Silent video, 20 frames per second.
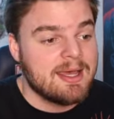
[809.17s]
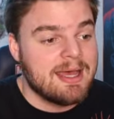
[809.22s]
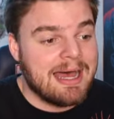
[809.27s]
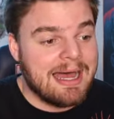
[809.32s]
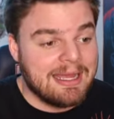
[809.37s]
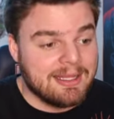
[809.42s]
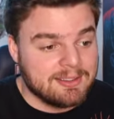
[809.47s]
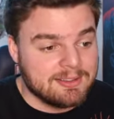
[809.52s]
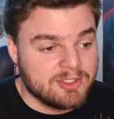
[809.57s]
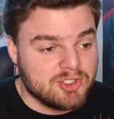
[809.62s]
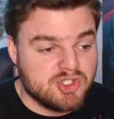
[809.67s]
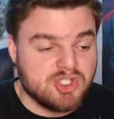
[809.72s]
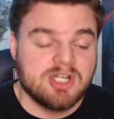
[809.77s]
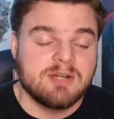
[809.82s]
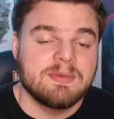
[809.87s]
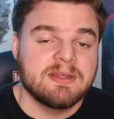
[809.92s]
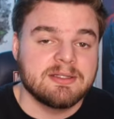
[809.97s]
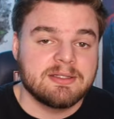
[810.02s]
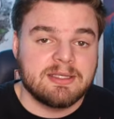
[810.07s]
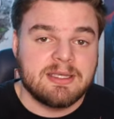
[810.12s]
I
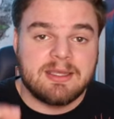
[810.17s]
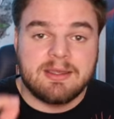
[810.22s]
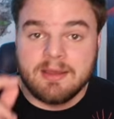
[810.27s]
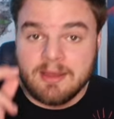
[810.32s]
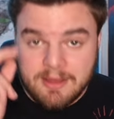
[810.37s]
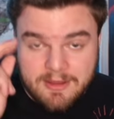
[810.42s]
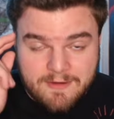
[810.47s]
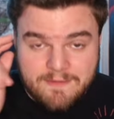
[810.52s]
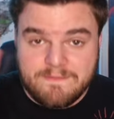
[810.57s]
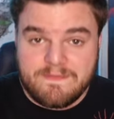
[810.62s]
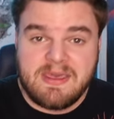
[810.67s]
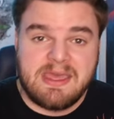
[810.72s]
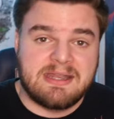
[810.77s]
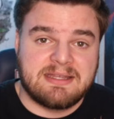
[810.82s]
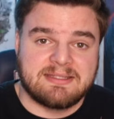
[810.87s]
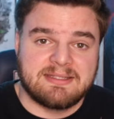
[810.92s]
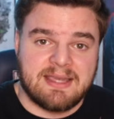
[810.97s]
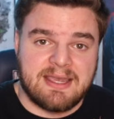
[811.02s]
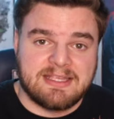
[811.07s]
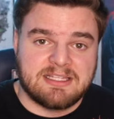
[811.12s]
legitimately
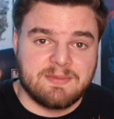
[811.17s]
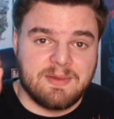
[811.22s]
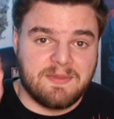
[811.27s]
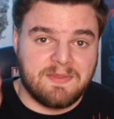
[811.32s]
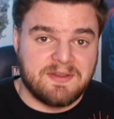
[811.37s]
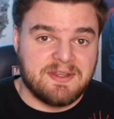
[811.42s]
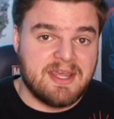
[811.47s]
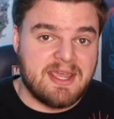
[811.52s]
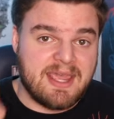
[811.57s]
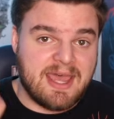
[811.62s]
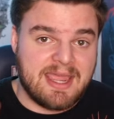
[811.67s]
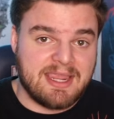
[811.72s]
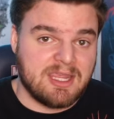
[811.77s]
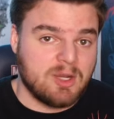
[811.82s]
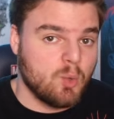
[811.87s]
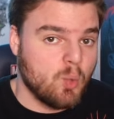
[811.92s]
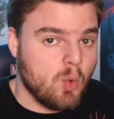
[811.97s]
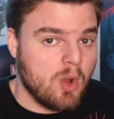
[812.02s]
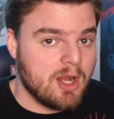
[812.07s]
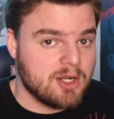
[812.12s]
fantasize about the day I
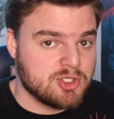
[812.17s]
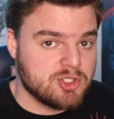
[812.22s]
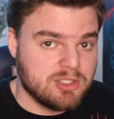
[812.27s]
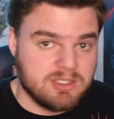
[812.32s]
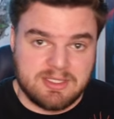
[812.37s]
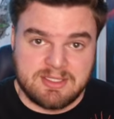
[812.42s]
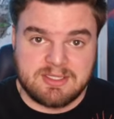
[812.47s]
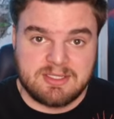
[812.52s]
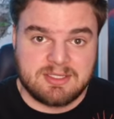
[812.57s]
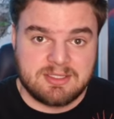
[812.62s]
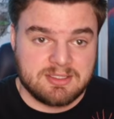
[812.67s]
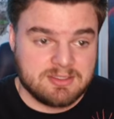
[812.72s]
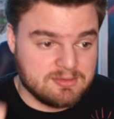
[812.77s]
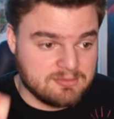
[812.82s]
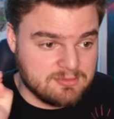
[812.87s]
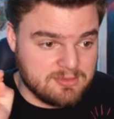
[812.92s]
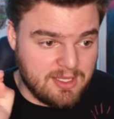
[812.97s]
can watch this.